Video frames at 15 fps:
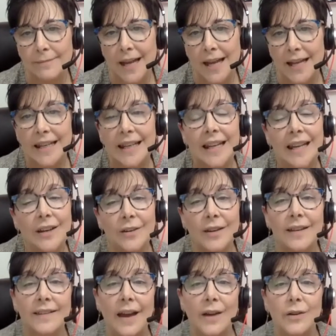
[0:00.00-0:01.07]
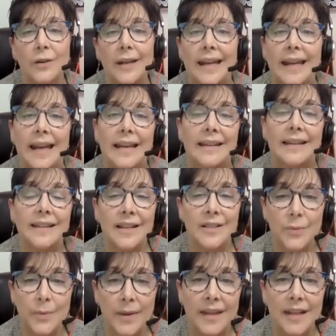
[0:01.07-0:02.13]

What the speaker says: And here is how you can get in touch with